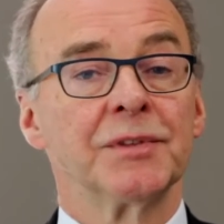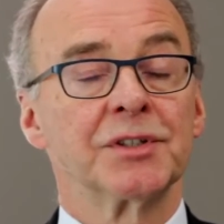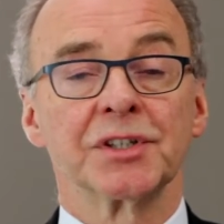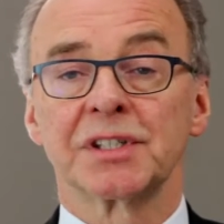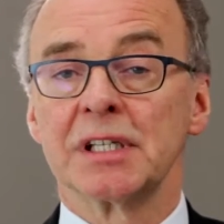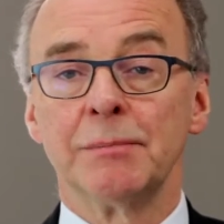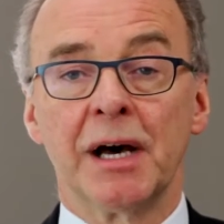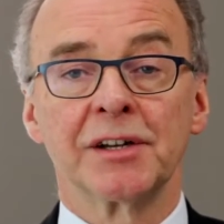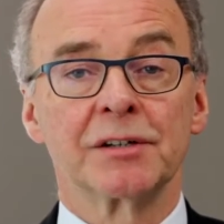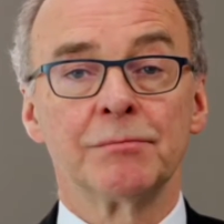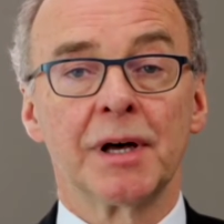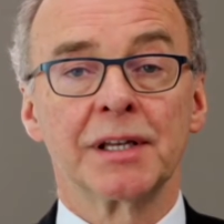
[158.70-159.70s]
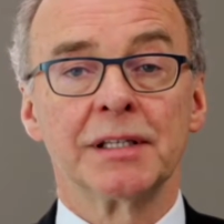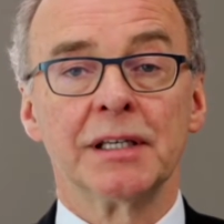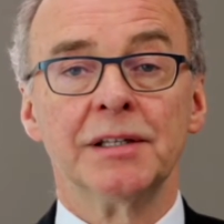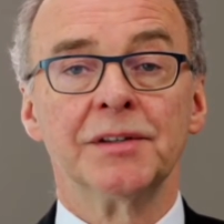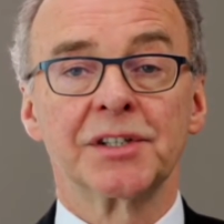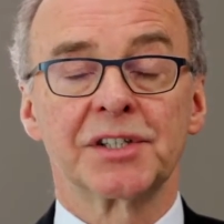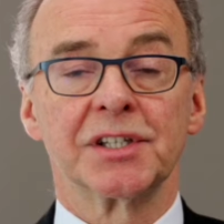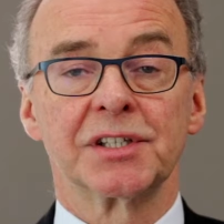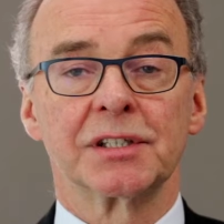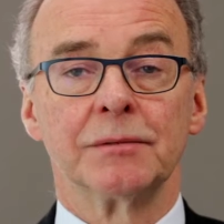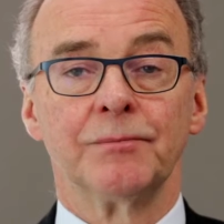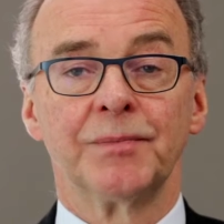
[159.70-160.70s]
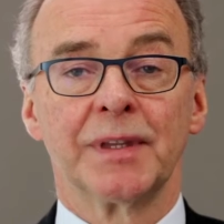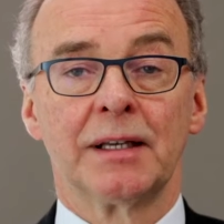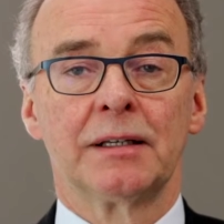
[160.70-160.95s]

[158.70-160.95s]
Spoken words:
just the amount of money in the system